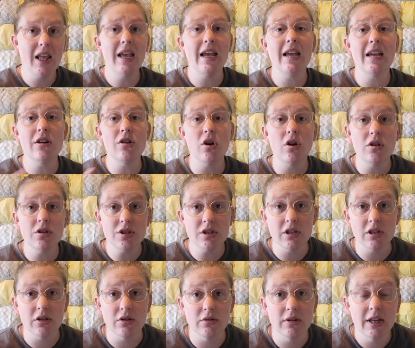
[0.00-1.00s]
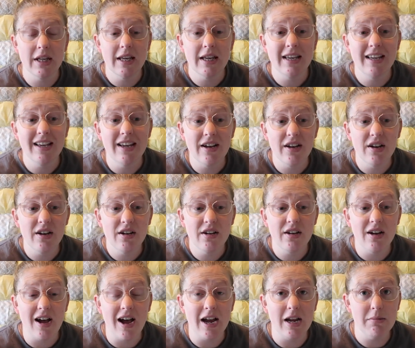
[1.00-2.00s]
And also,
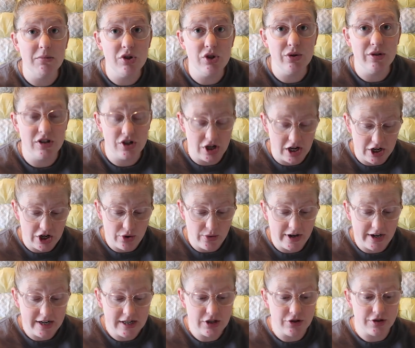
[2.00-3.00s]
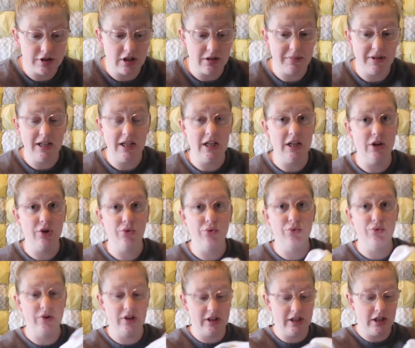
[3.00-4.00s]
I'm due in January, so it's going to be
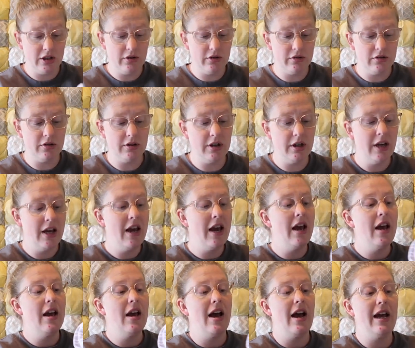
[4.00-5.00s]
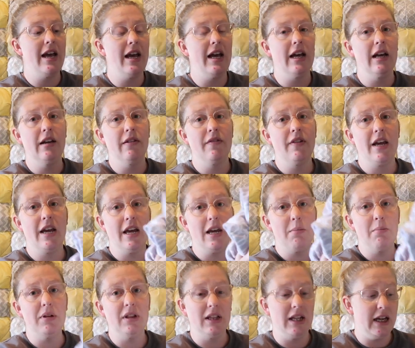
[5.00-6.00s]
really cold. I have a
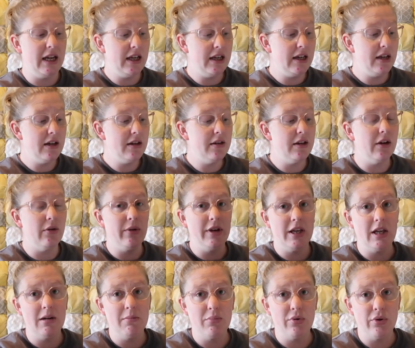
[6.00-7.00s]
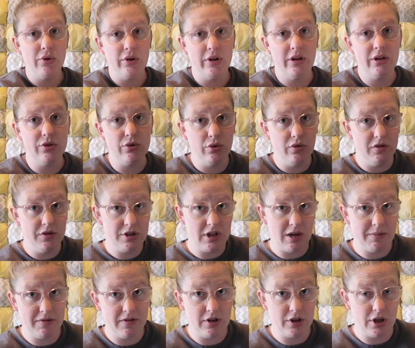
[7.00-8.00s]
blanket that we can put over
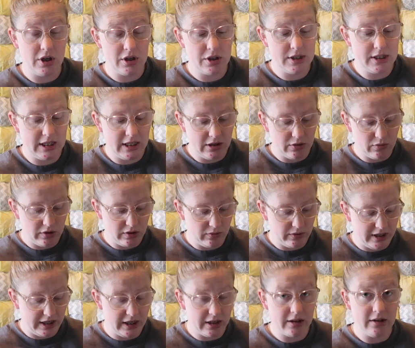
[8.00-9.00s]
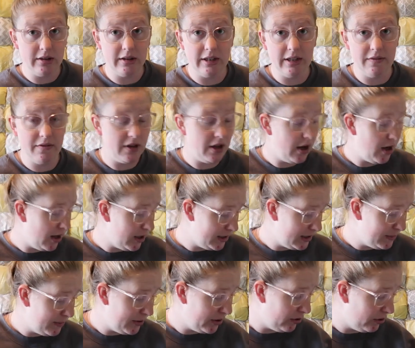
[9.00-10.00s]
top of the car seat when we leave the
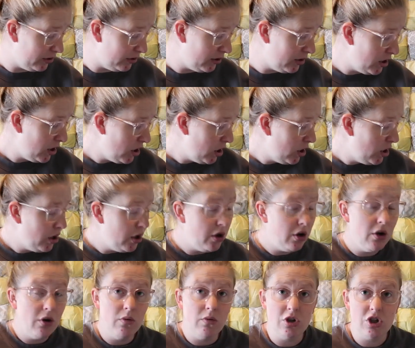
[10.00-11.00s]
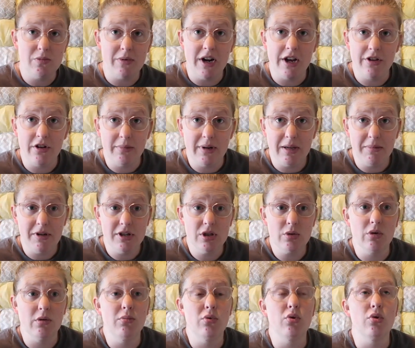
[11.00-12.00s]
hospital, which my other babies
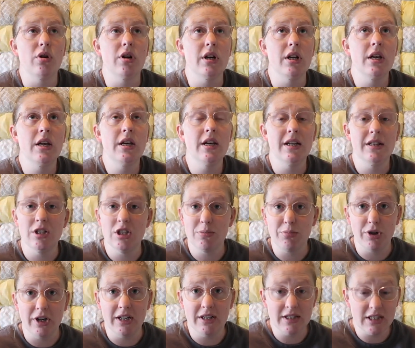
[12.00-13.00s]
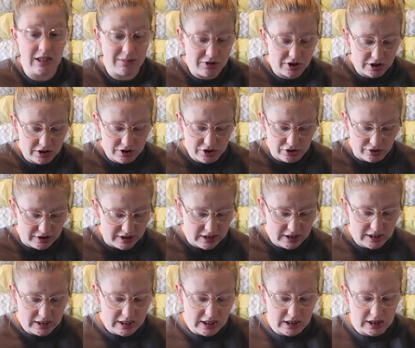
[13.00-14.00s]
were born in the spring and summer, so
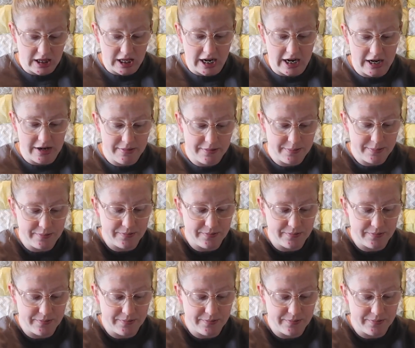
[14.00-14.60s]
didn't need that.